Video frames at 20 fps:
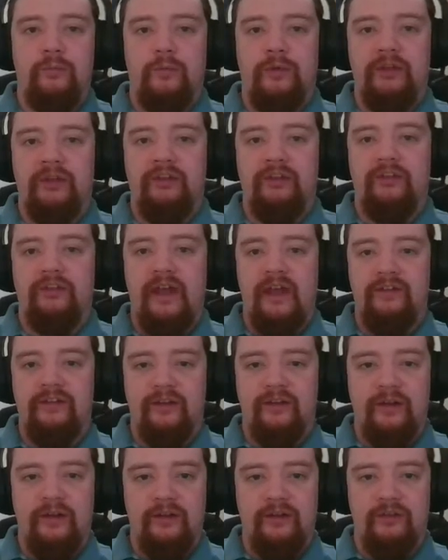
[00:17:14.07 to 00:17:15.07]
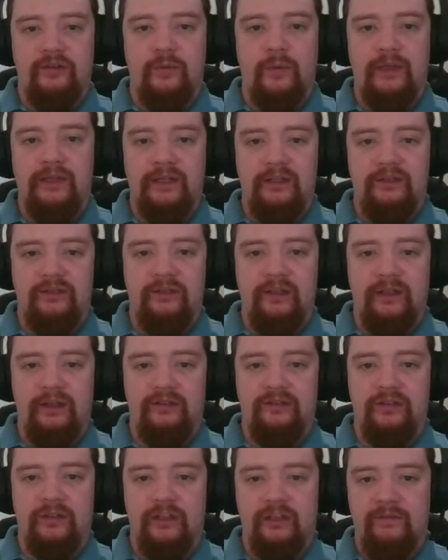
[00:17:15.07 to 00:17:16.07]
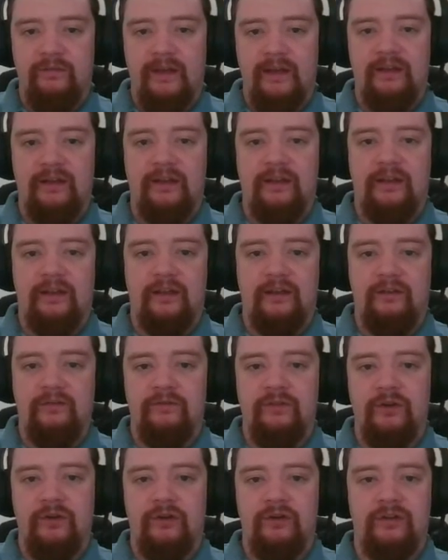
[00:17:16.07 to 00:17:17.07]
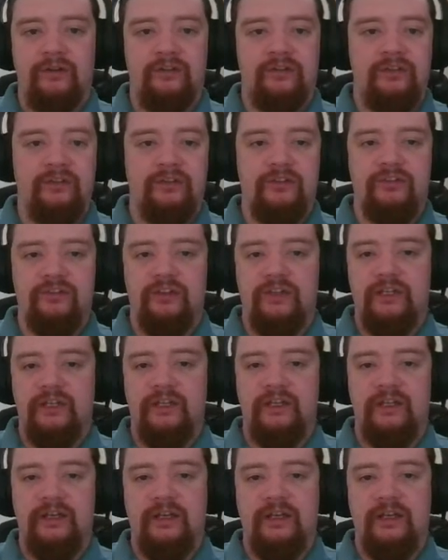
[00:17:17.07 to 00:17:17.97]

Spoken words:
but instead he got this queen e6, threatening rook to g4.